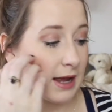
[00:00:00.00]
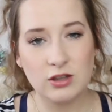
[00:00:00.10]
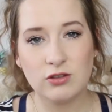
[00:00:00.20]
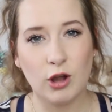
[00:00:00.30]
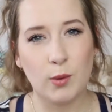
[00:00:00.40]
They
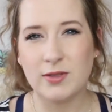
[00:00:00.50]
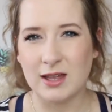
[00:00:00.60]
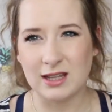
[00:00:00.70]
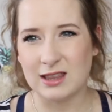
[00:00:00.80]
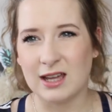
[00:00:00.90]
just go with
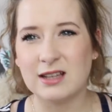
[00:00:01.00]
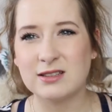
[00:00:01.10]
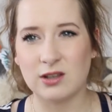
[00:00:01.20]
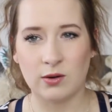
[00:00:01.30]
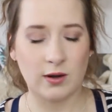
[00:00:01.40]
anything,
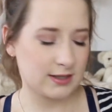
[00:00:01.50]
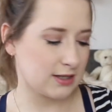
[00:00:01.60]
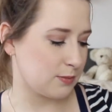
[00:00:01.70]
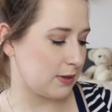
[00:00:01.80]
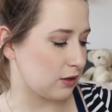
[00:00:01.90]
so I
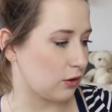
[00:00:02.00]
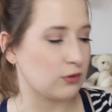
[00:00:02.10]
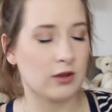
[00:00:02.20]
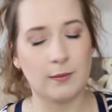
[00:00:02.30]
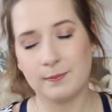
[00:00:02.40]
tend to pick
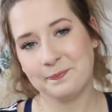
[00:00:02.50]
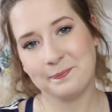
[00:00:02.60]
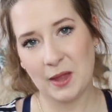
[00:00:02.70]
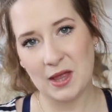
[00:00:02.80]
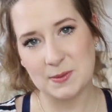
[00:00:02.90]
those up.
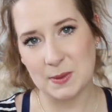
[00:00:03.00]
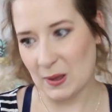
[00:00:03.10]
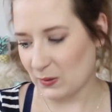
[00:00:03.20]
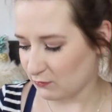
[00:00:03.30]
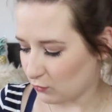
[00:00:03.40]
Let's put
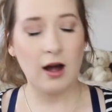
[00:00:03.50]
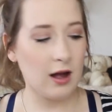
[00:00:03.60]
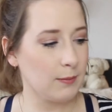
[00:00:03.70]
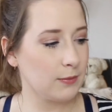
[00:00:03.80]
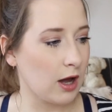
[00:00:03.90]
that on the block.
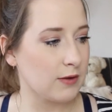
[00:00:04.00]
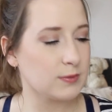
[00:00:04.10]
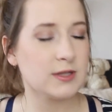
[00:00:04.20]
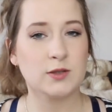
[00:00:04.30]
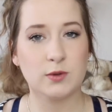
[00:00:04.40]
I'm kind of
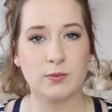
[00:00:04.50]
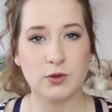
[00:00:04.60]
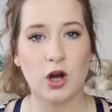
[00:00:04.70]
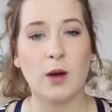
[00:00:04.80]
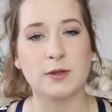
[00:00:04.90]
obsessed with
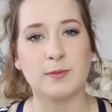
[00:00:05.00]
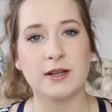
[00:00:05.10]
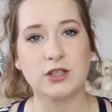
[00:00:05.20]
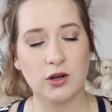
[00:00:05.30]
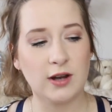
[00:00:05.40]
pyjamas, but I
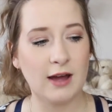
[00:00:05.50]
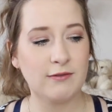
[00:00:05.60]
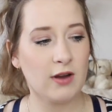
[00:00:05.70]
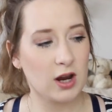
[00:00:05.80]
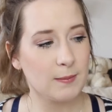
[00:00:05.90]
don't have
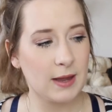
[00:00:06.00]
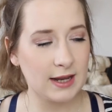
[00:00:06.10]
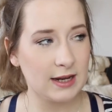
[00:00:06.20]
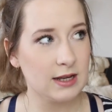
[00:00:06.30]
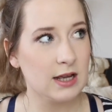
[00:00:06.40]
very
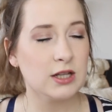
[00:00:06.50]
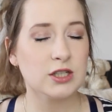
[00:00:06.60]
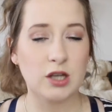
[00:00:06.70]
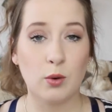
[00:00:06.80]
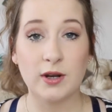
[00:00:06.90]
many,
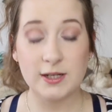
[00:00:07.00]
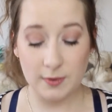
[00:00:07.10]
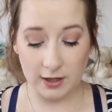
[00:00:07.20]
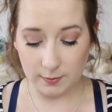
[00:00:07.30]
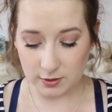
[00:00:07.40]
so I wanted to
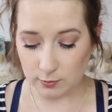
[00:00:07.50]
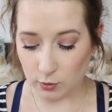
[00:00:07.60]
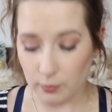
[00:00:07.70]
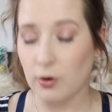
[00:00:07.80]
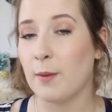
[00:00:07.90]
pick up some
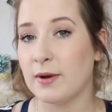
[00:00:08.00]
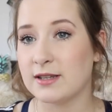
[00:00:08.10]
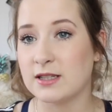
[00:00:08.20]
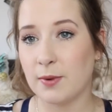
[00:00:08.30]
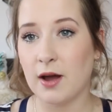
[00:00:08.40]
more, and Primark
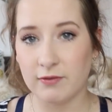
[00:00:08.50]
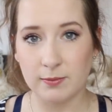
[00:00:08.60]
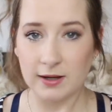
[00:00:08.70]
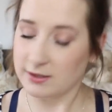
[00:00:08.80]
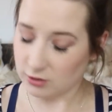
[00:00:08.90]
is the perfect
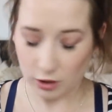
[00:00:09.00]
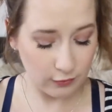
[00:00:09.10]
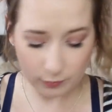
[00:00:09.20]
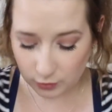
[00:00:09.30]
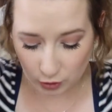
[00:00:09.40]
place to go
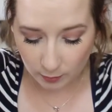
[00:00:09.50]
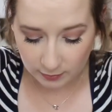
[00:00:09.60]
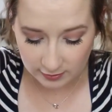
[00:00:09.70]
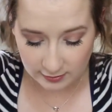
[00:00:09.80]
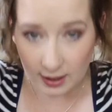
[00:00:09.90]
for
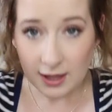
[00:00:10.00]
pyjamas.